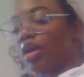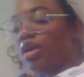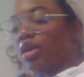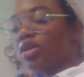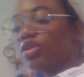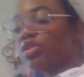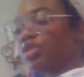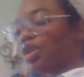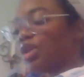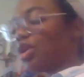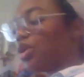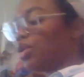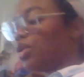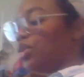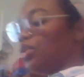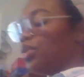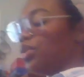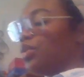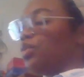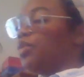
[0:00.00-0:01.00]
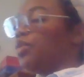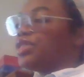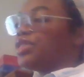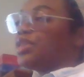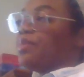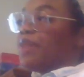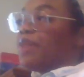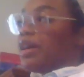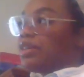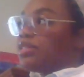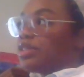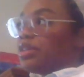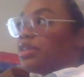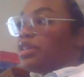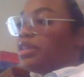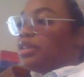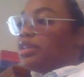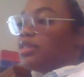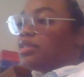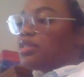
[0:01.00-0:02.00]
So with the
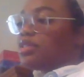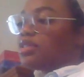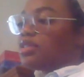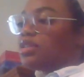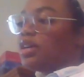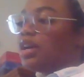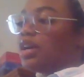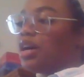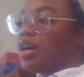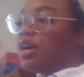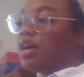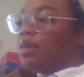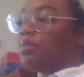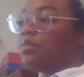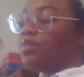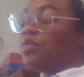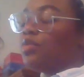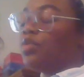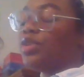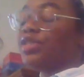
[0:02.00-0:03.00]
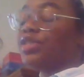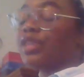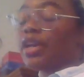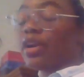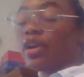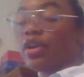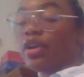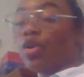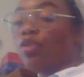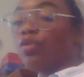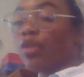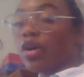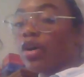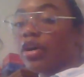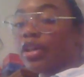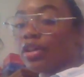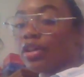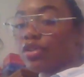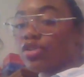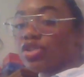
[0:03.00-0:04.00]
masculines, with their
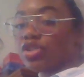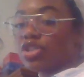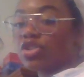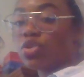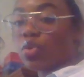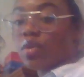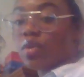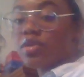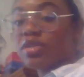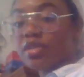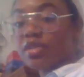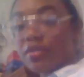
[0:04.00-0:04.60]
overall energy towards the